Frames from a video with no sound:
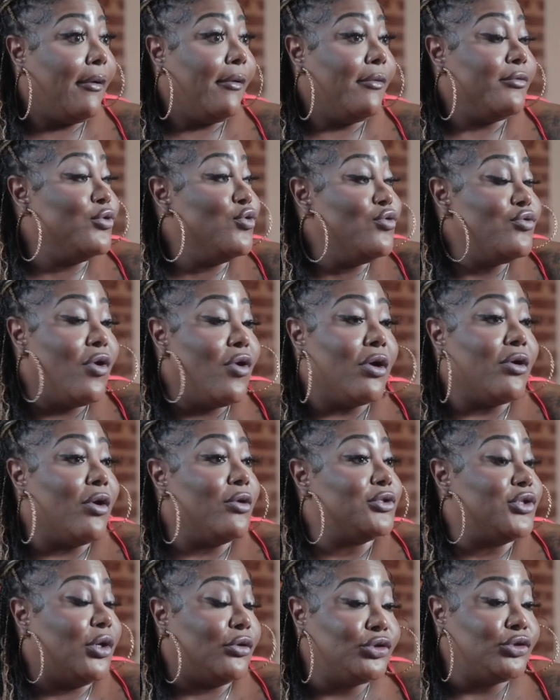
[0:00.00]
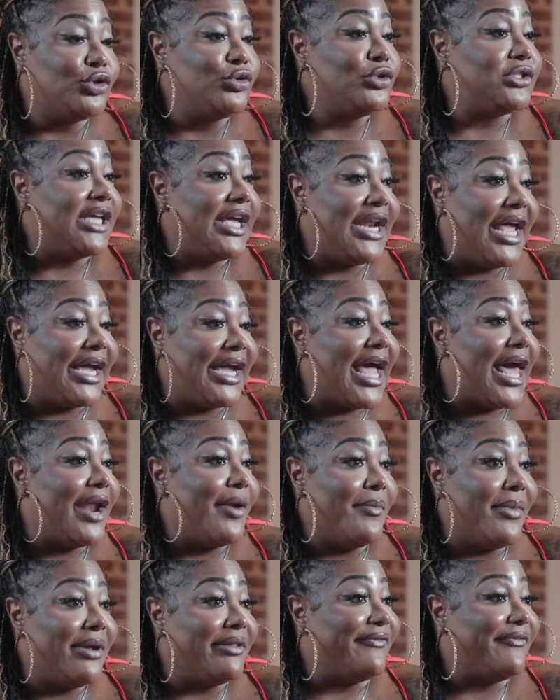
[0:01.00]
you know don't don't you say that kind
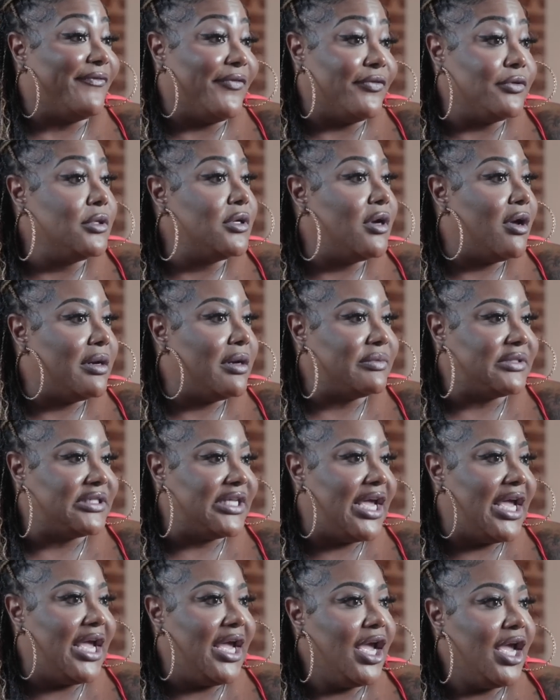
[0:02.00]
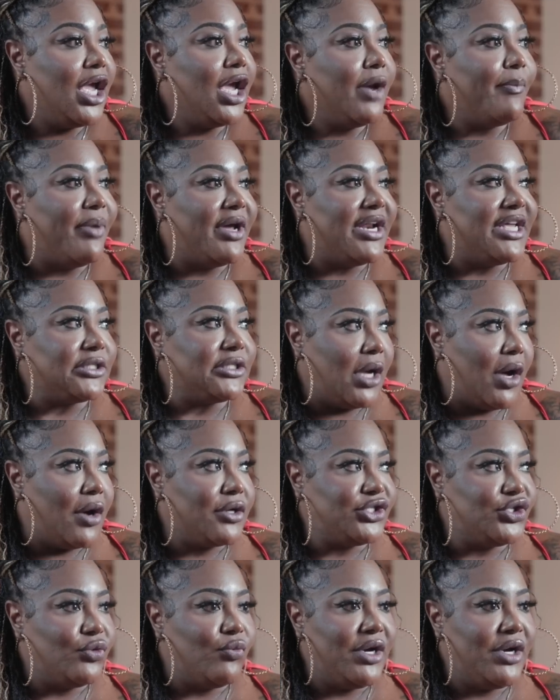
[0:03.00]
of mother you know what i'm saying but it's
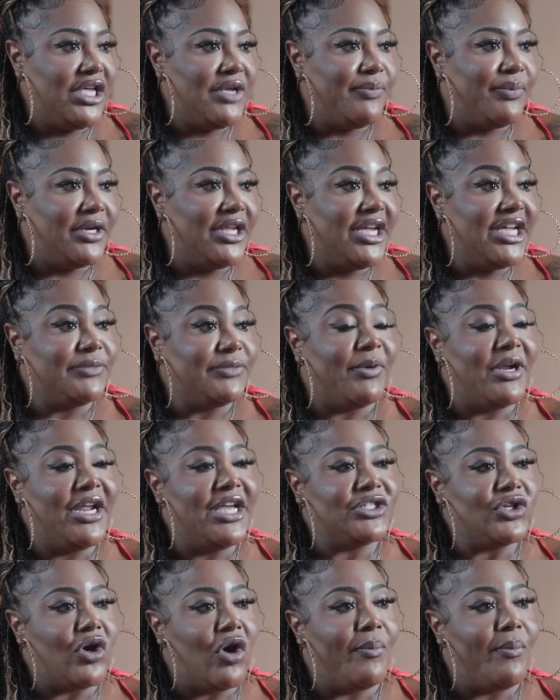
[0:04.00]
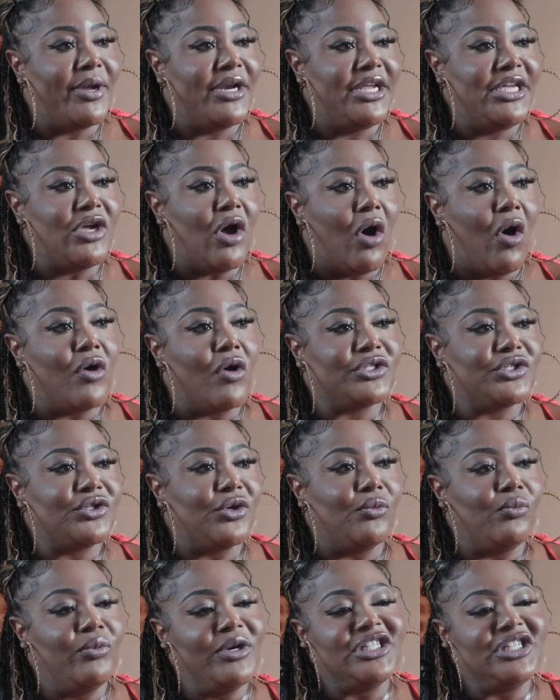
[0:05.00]
also what he believes but it's but he
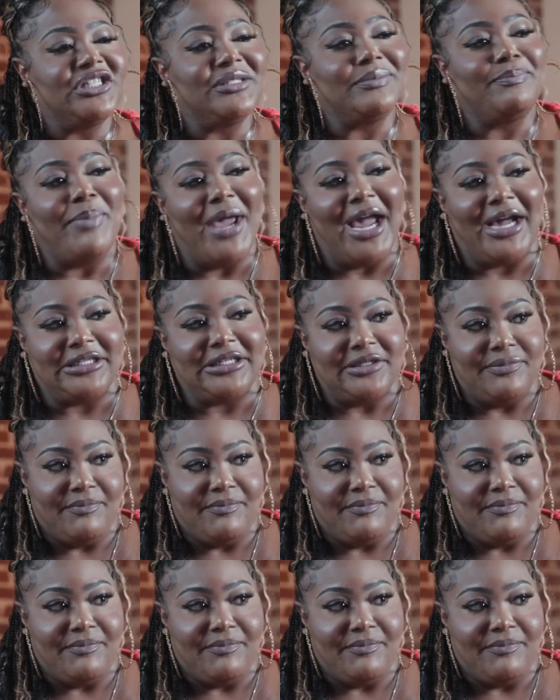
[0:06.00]
also respects